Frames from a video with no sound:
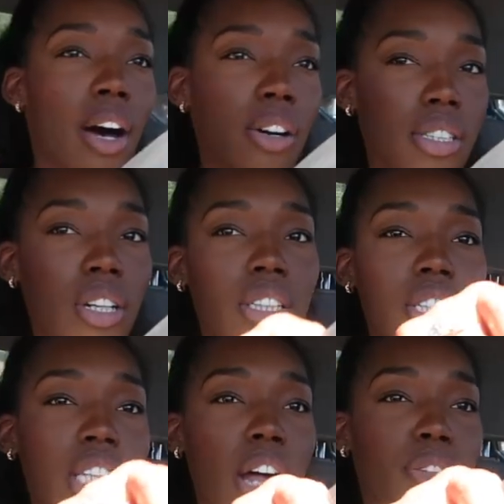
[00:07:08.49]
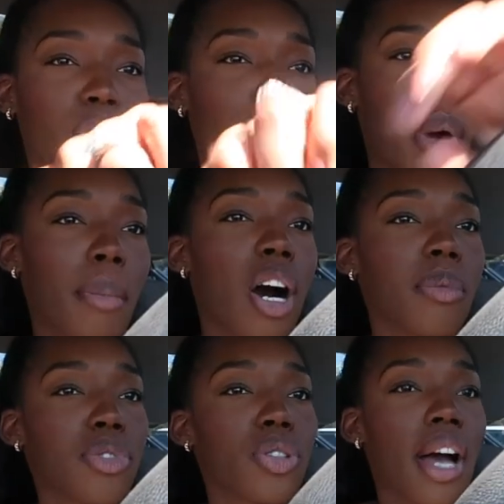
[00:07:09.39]
I also just got from my
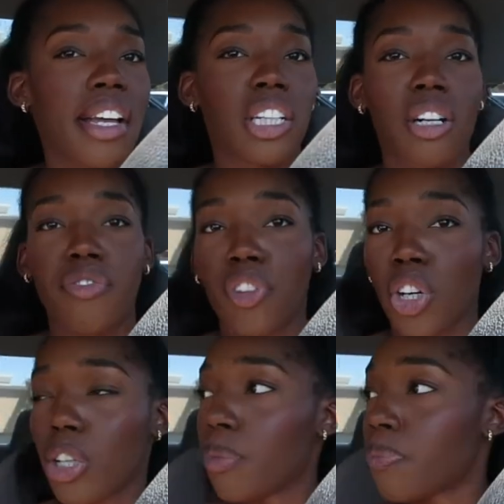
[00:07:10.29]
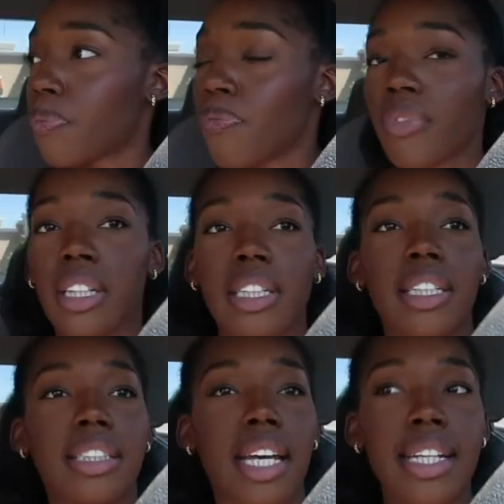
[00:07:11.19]
mom too. I had to confirm the
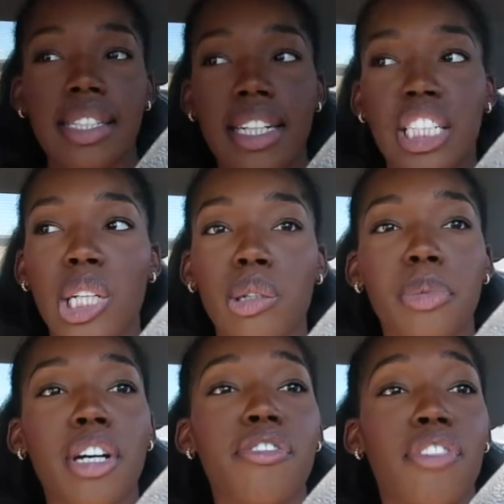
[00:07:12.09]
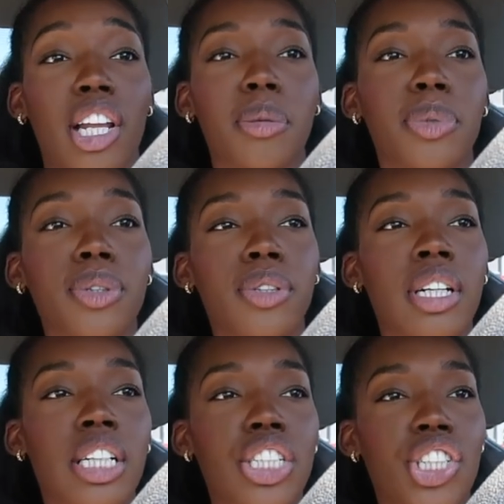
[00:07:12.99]
dates that she would be available.
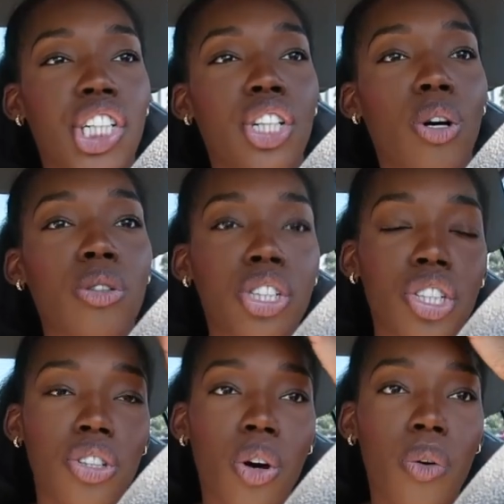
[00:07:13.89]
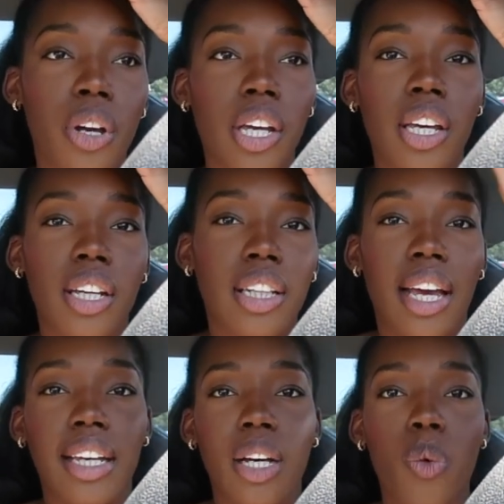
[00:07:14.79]
She knows she's going,
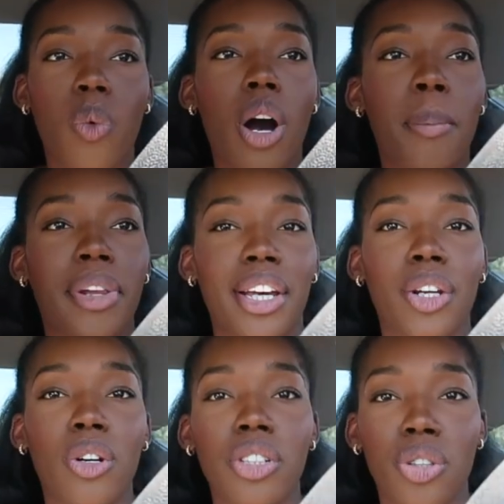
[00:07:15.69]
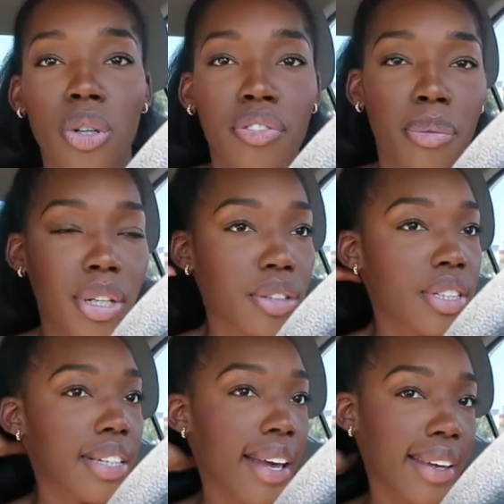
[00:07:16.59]
like, what I'm planning on doing for
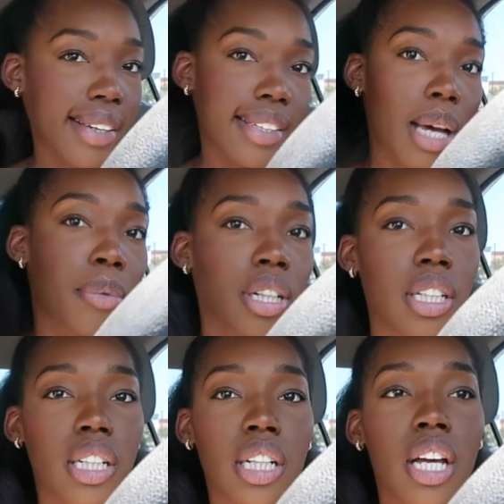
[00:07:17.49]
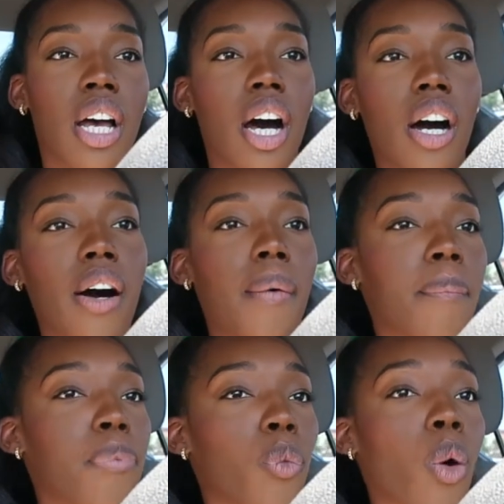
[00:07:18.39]
Mother's Day is I'm gonna,
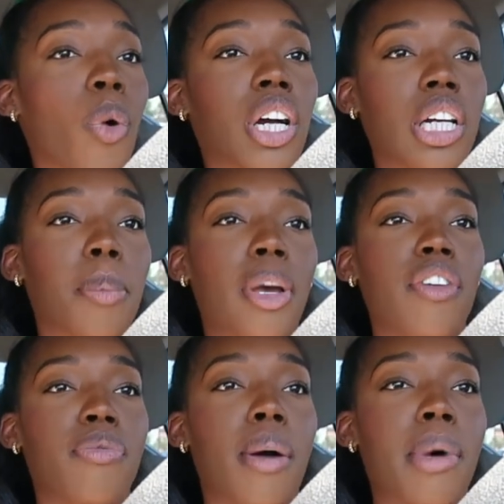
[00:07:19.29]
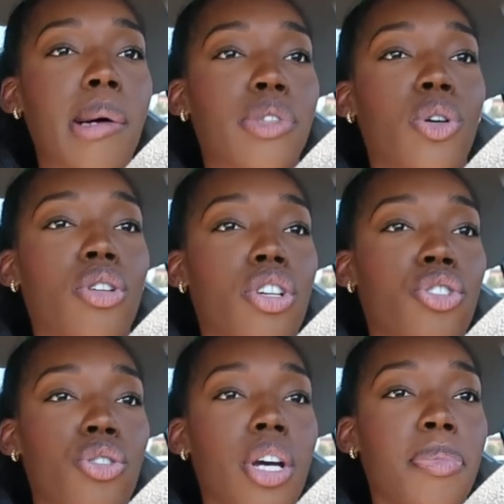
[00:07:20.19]
um, well, we're gonna pay for my mom to go on a
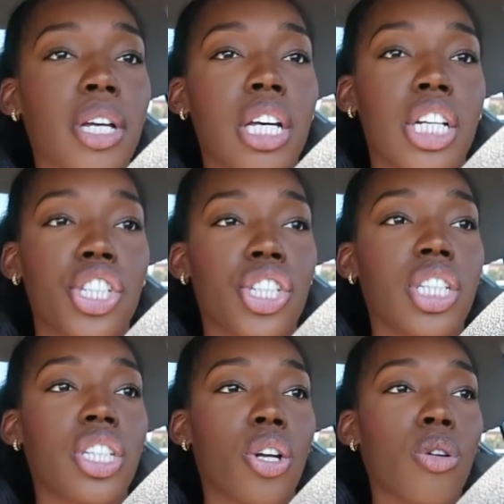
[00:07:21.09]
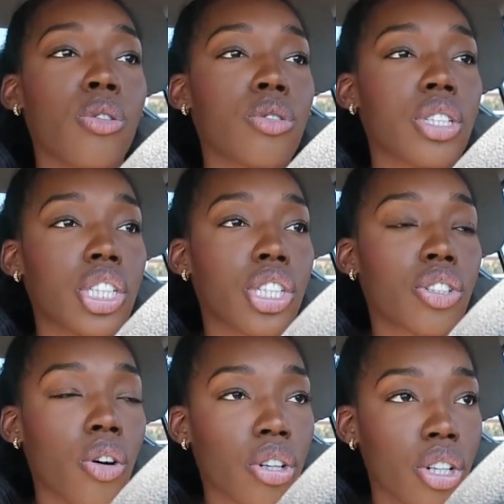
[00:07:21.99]
trip. She knows she's
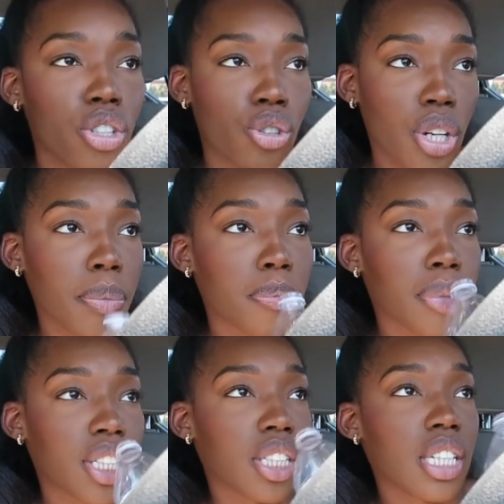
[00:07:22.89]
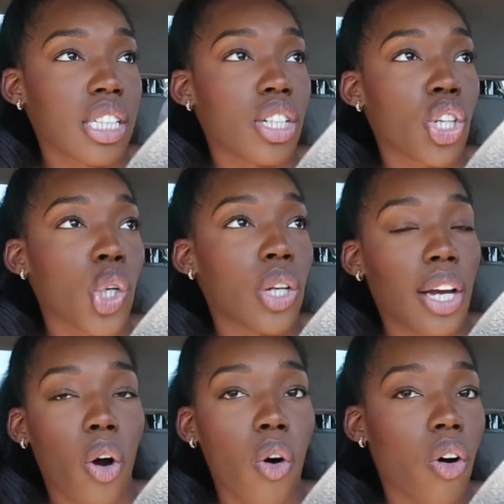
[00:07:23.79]
going on a trip, but she doesn't know,
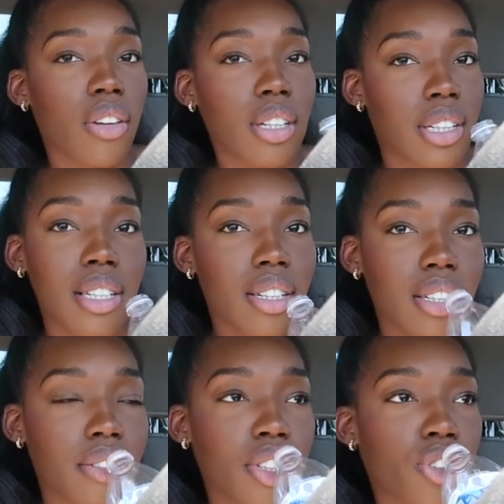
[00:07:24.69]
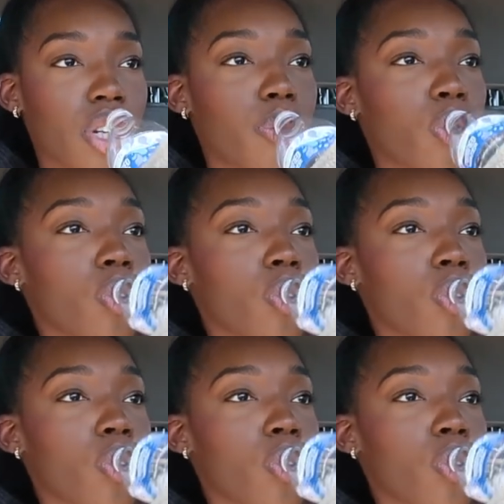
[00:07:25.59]
like, all the details of the trip.